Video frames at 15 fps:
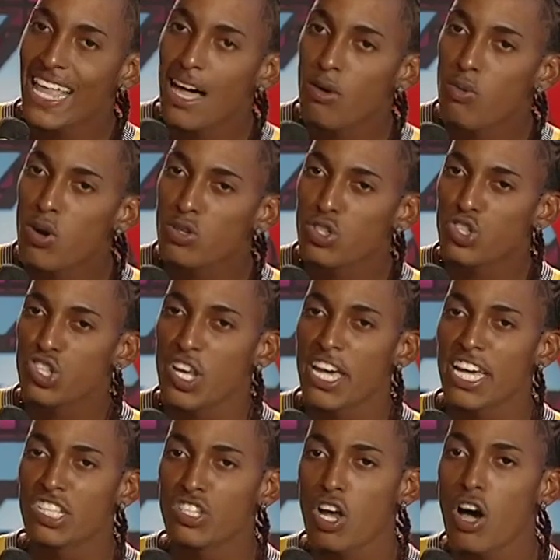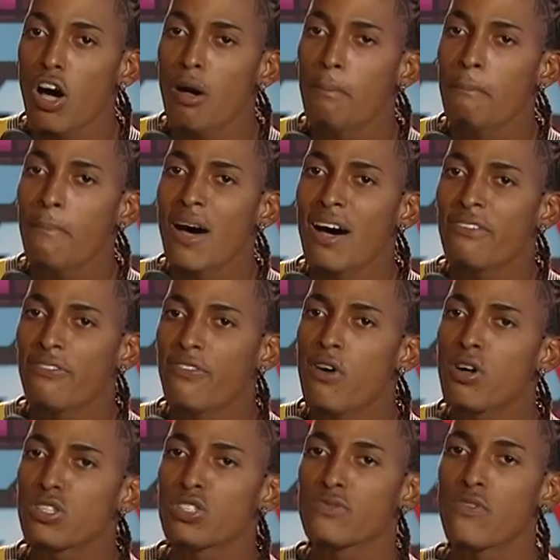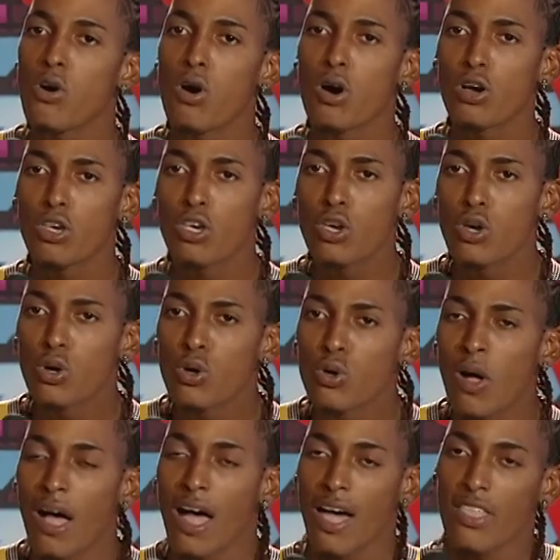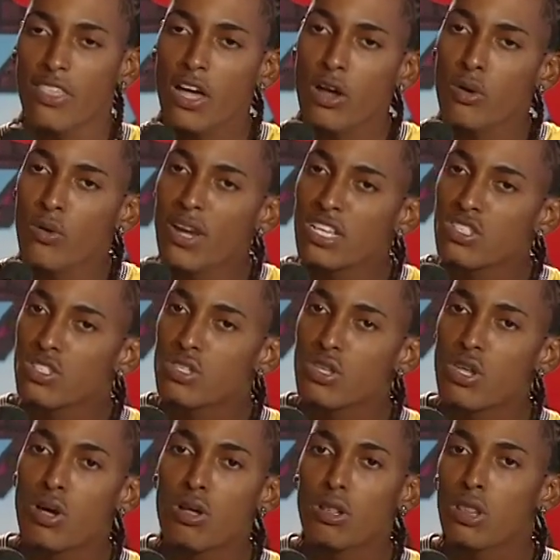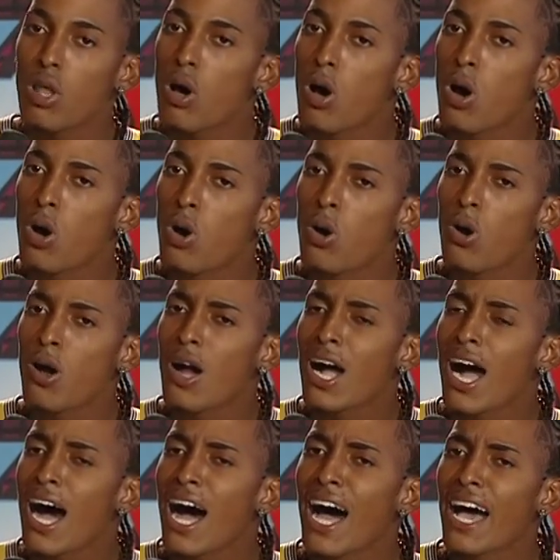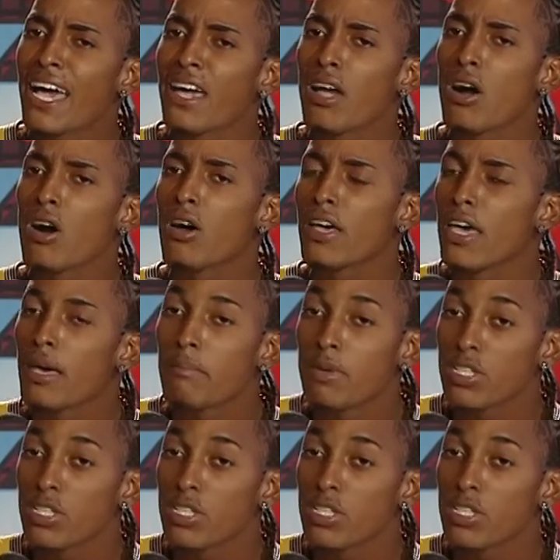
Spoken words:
I will change all my faults for you. There is no low or high or in